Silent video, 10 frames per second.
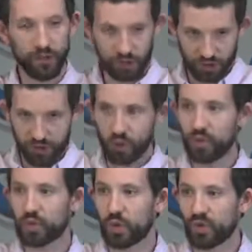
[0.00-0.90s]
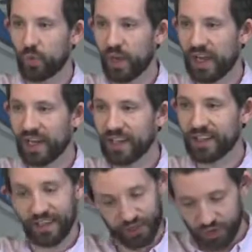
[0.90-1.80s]
the stone is rolled away,
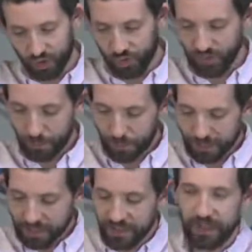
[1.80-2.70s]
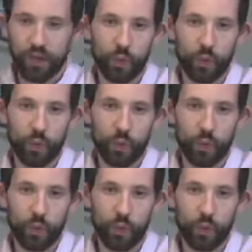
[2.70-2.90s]
the door is opened,